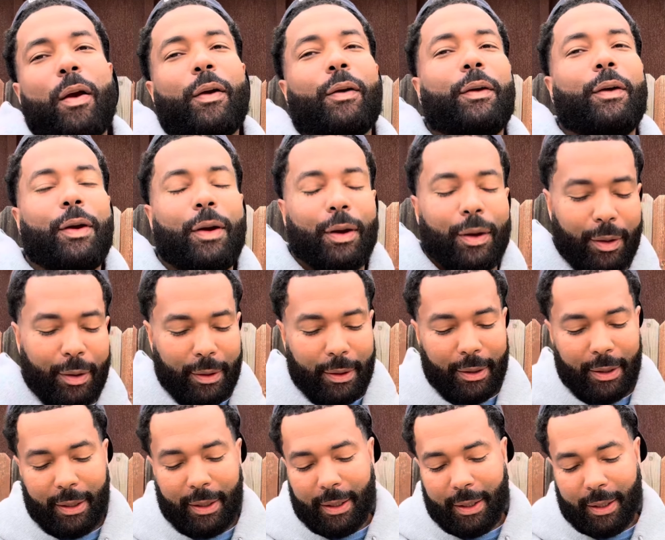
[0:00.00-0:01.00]

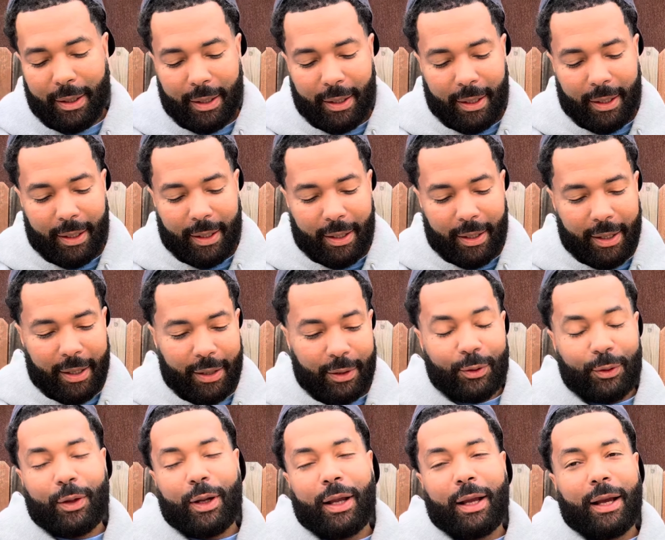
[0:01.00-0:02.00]
that
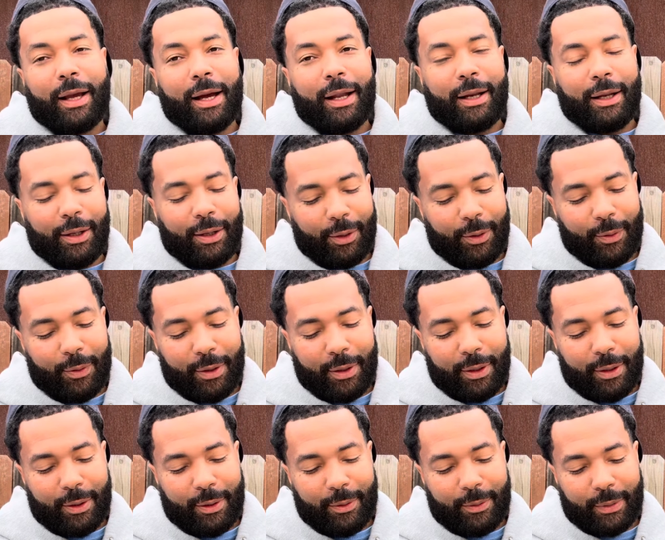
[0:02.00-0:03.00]
dude ain't got nothing going
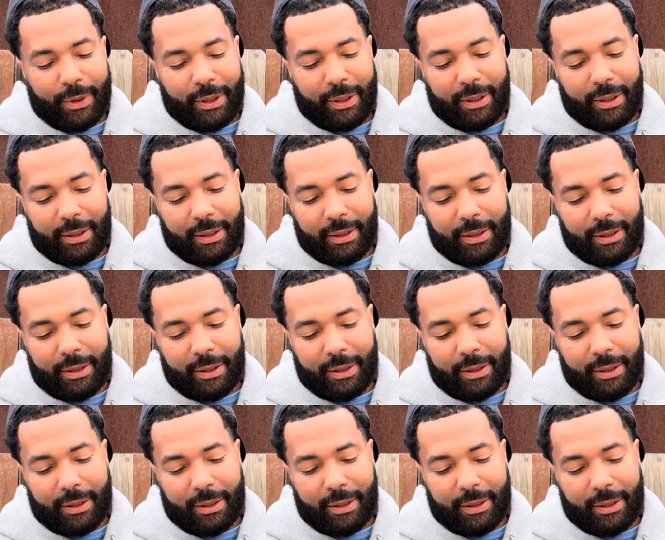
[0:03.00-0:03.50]
on, man.